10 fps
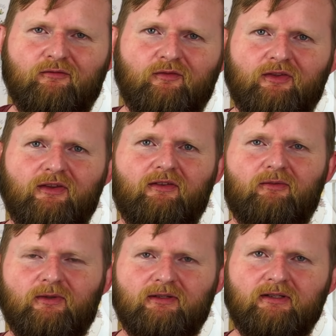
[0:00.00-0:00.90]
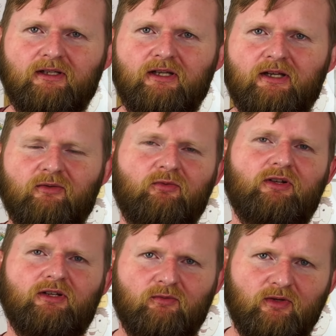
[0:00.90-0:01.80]
for this as well. What
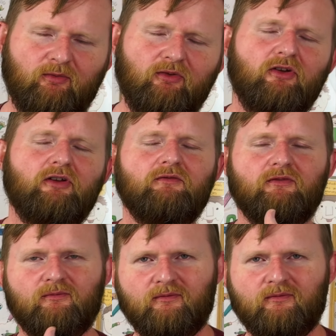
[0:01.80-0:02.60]
did we observe?